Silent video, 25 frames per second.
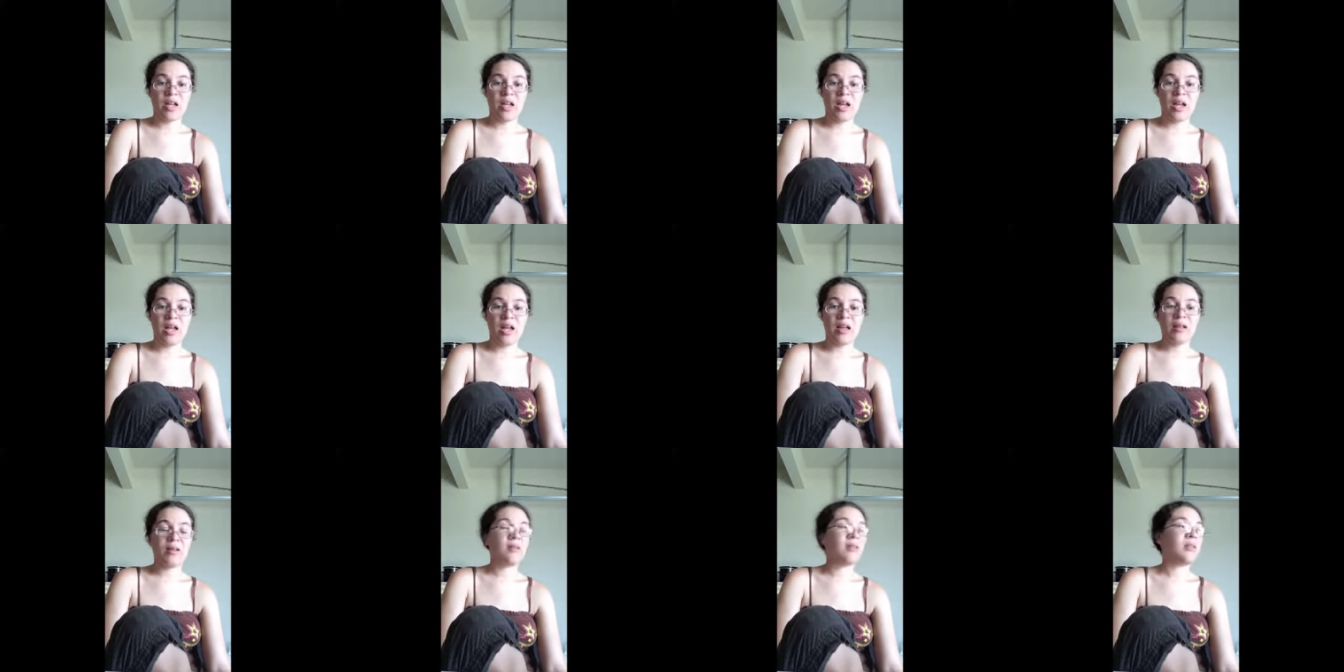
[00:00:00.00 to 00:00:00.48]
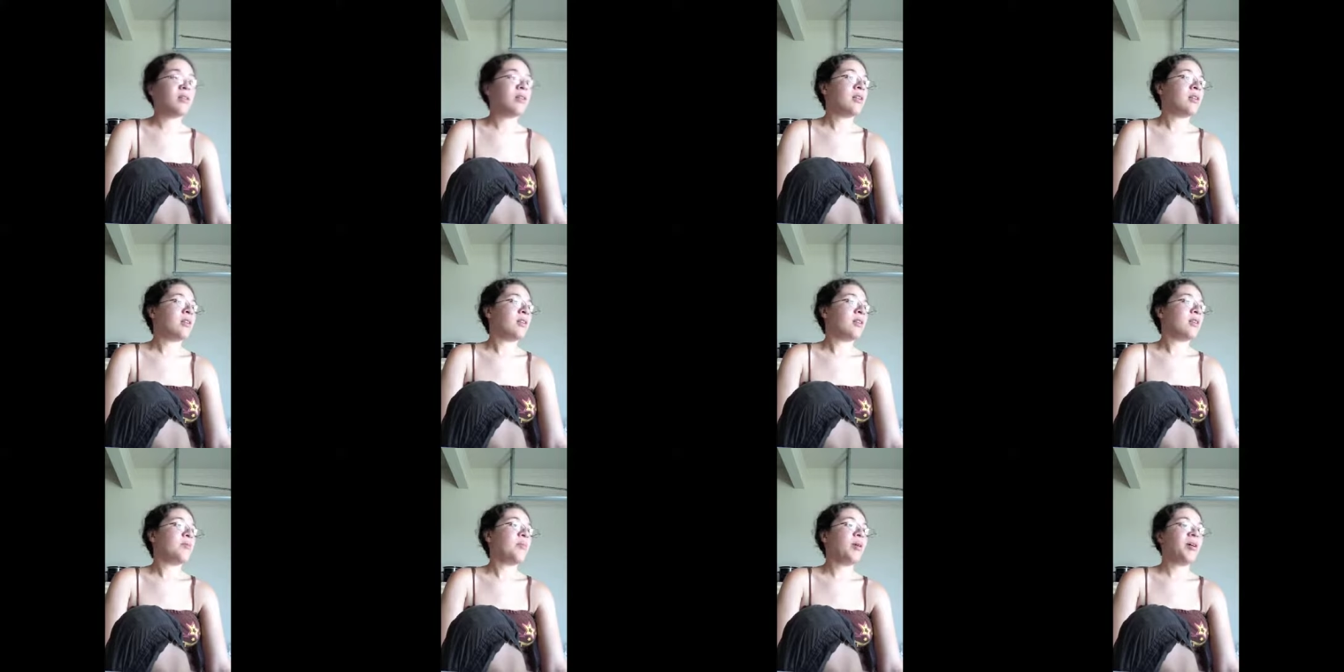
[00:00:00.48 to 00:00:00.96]
and
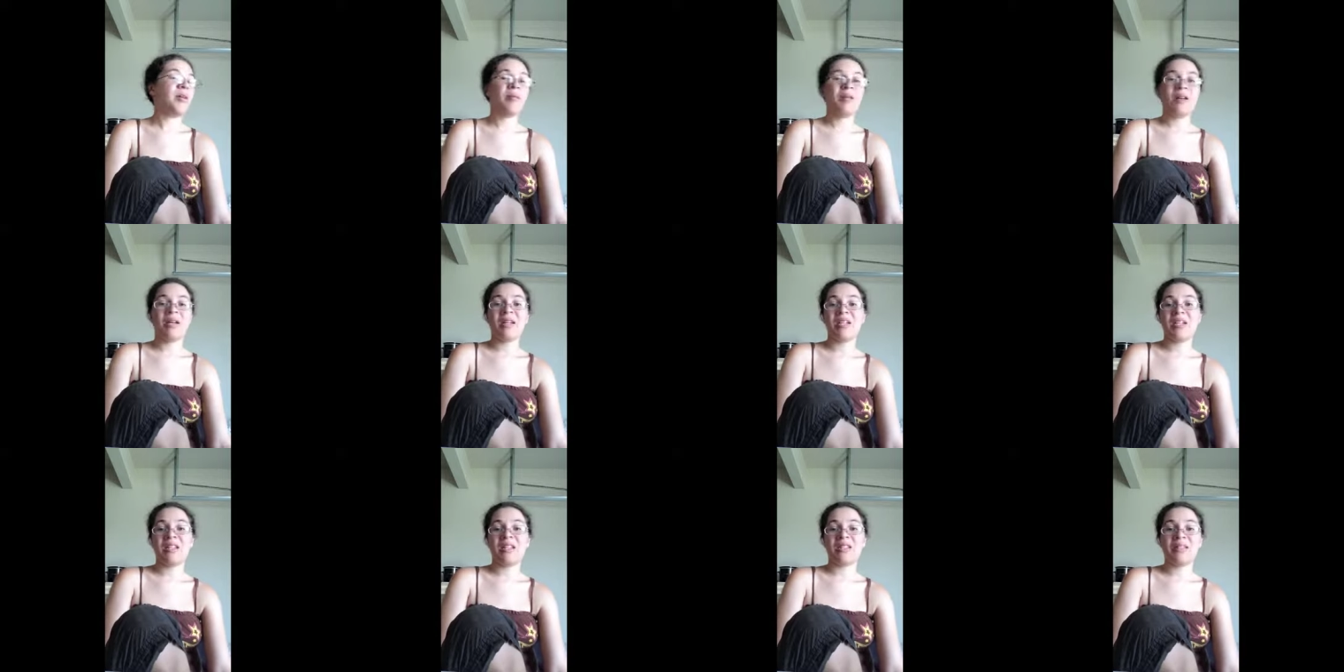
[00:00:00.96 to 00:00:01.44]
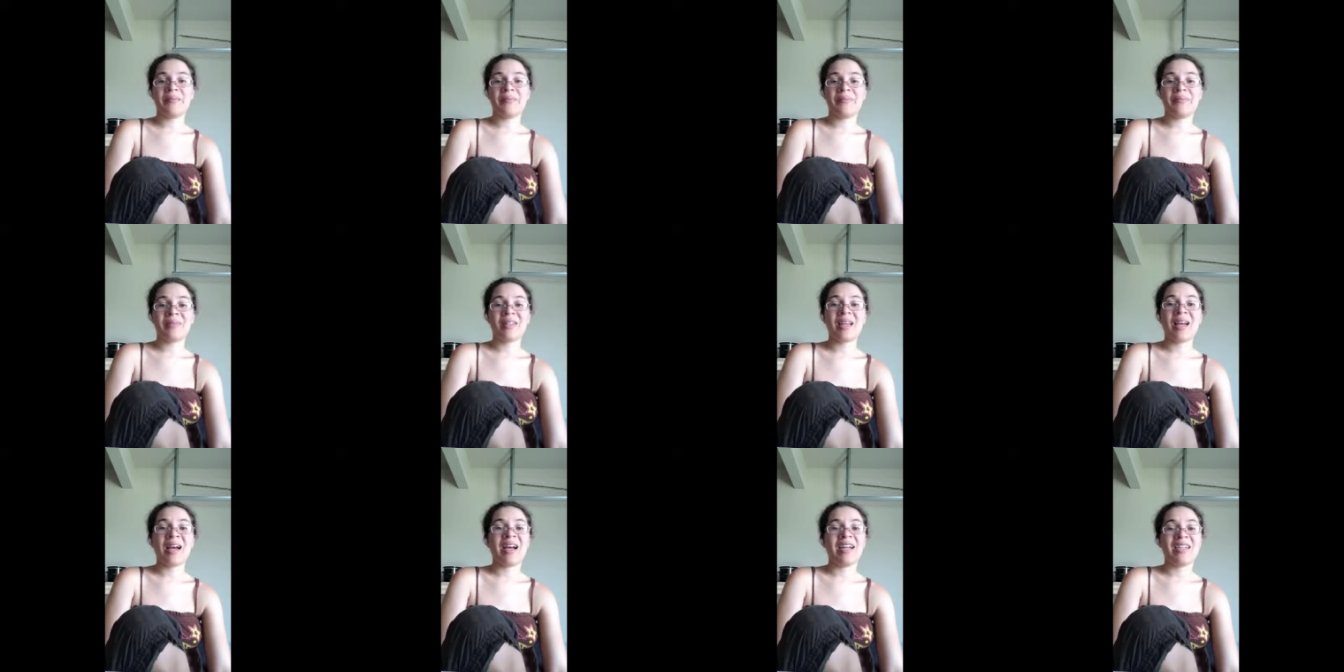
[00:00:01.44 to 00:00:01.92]
the bottom line is
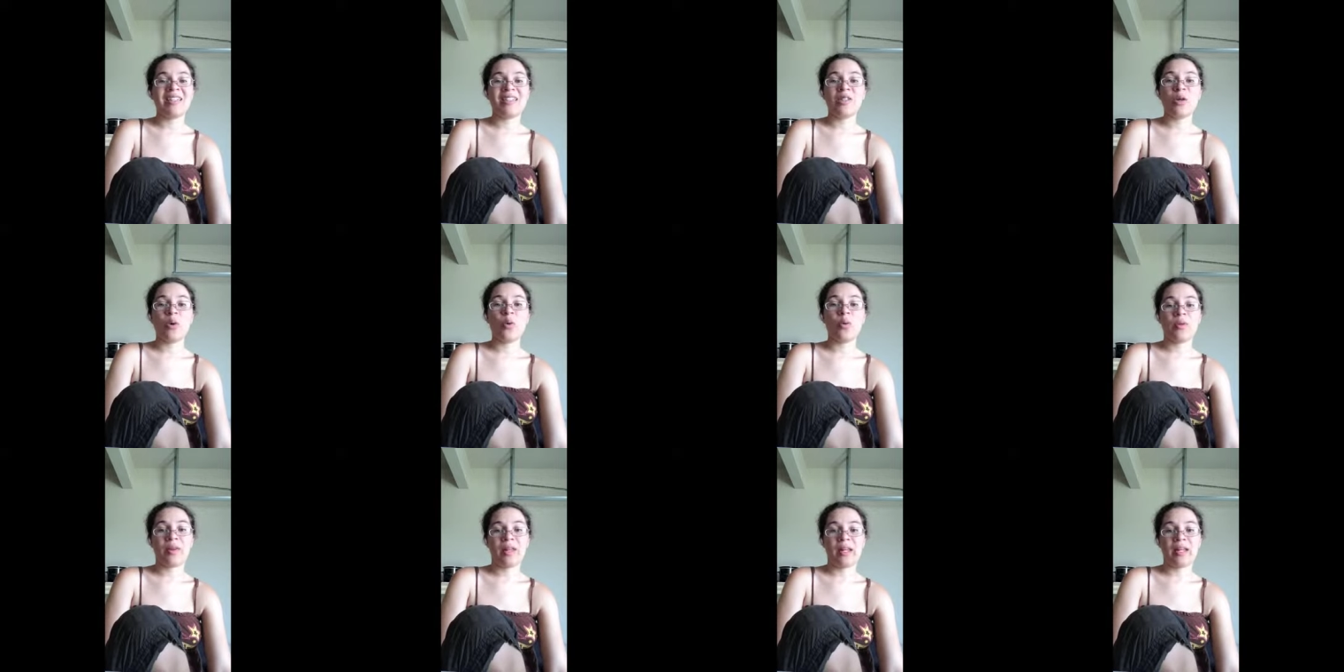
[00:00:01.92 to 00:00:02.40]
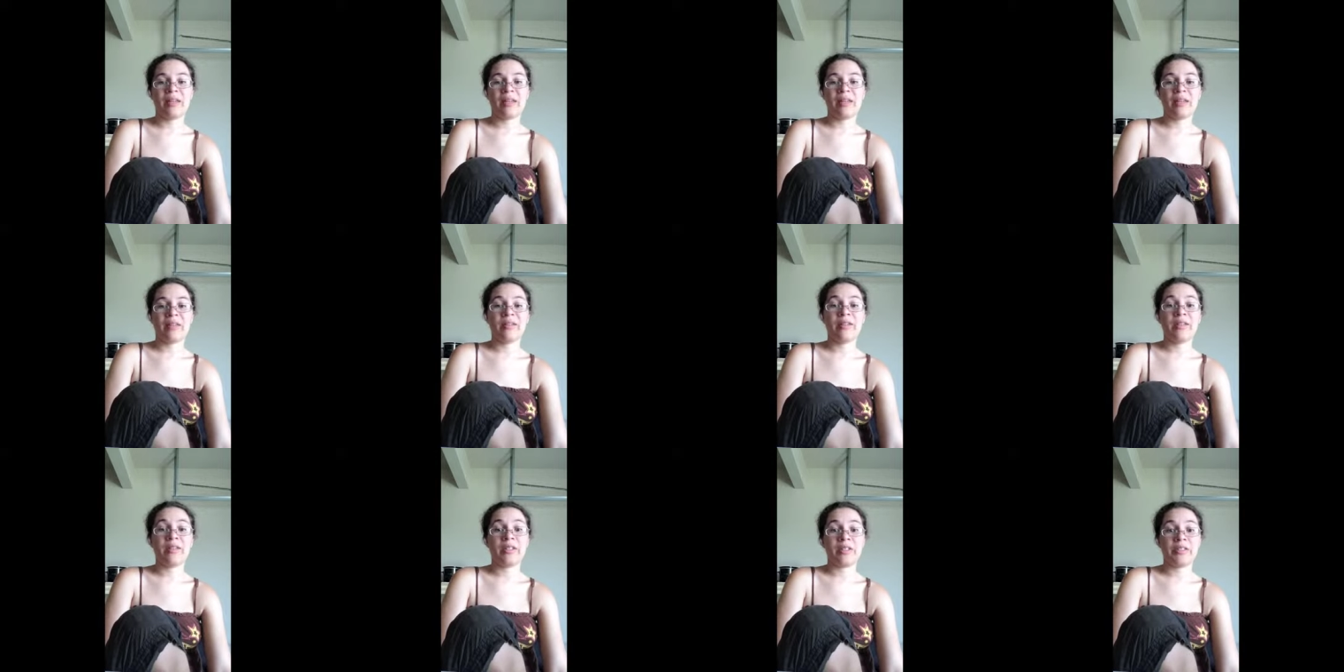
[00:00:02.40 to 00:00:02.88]
I don't like
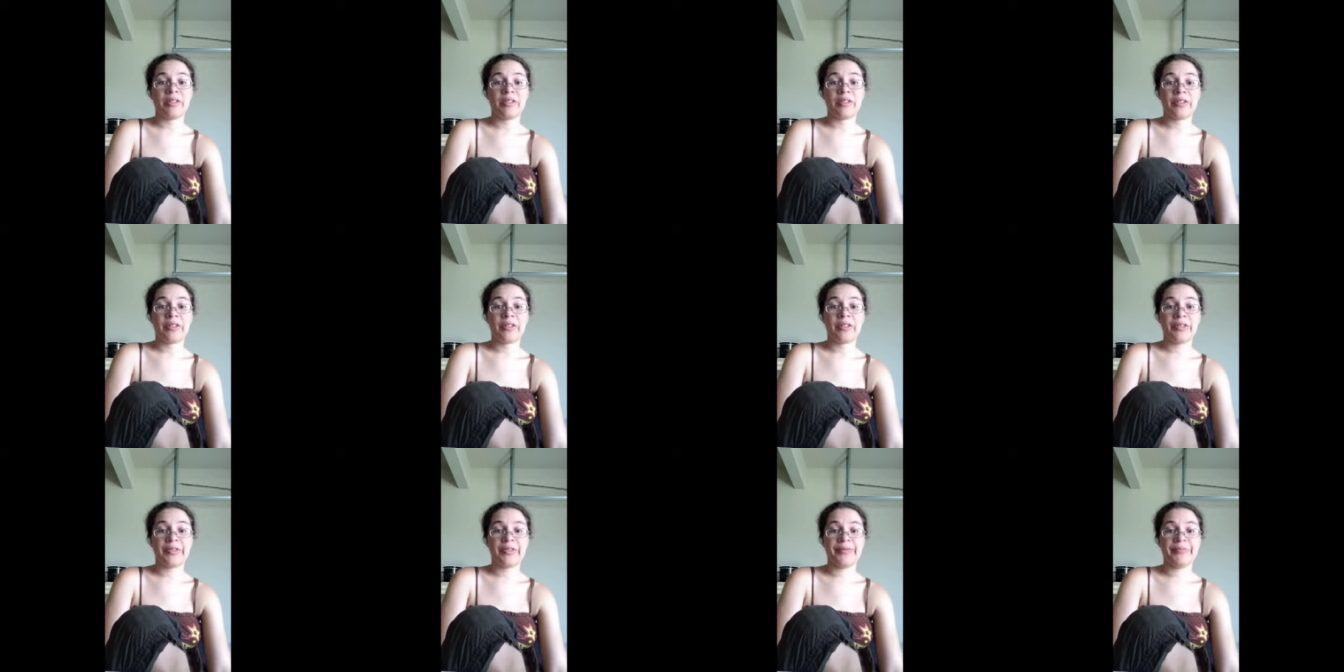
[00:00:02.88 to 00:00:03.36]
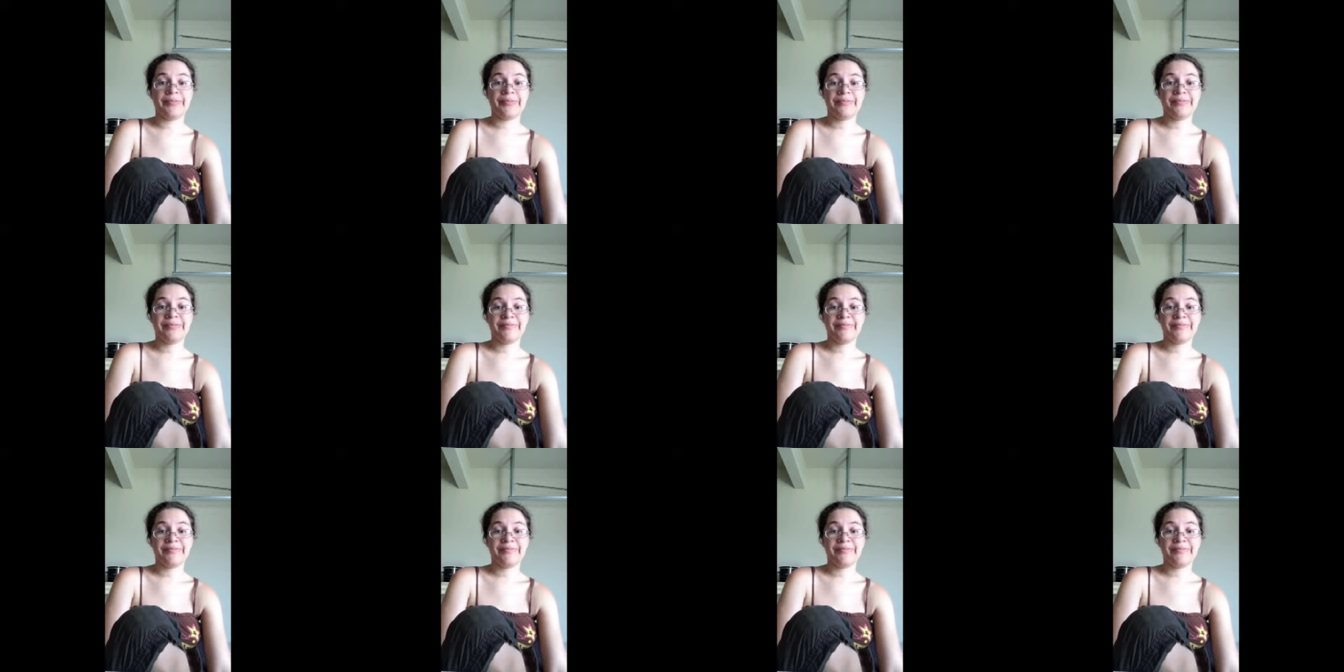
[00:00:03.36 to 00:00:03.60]
solicitors.